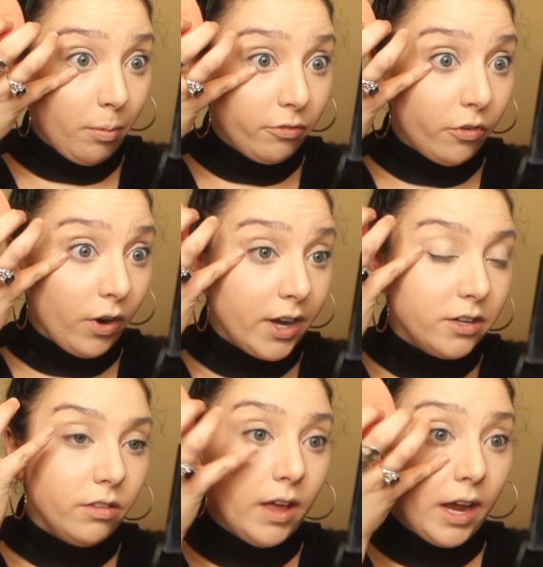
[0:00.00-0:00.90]
Before I
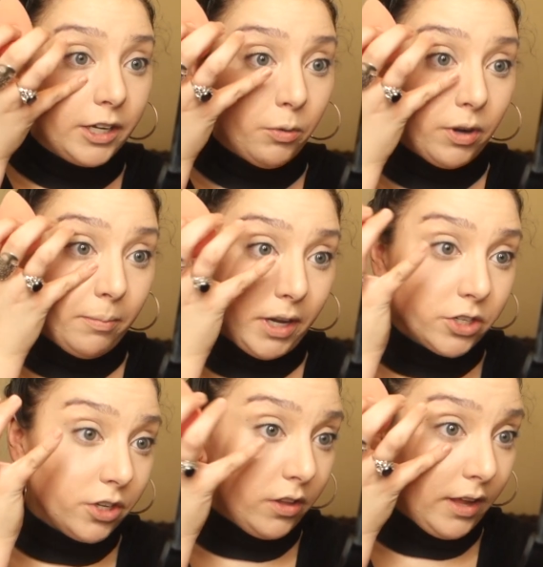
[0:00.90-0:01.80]
do that, you want to make
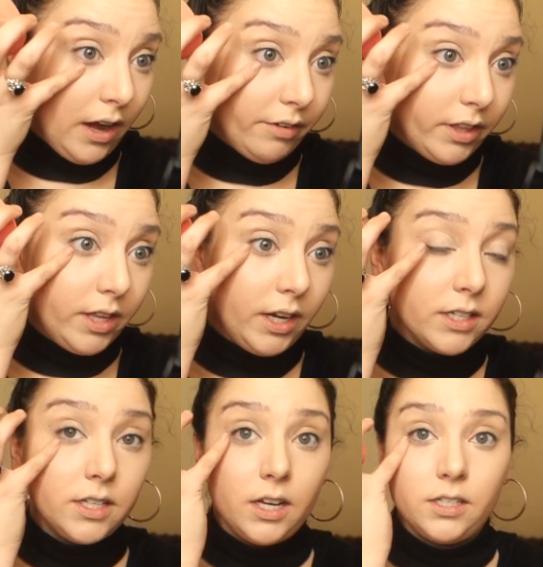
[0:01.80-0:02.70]
sure that everything
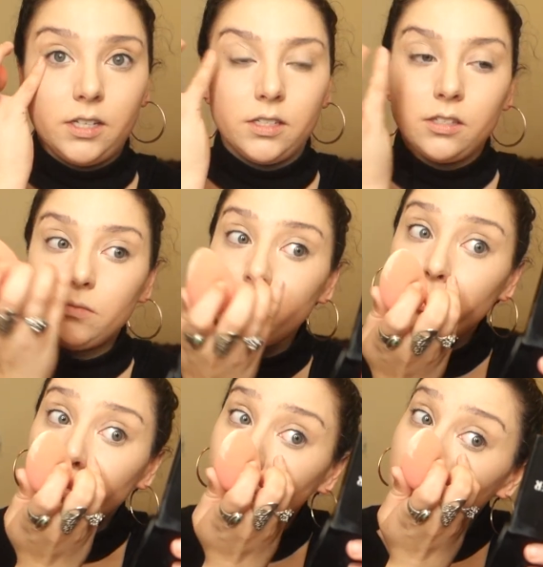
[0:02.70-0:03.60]
is nice and
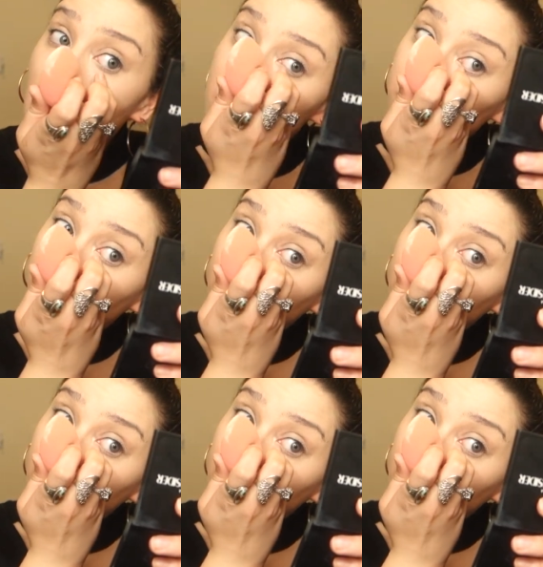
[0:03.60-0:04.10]
smooth so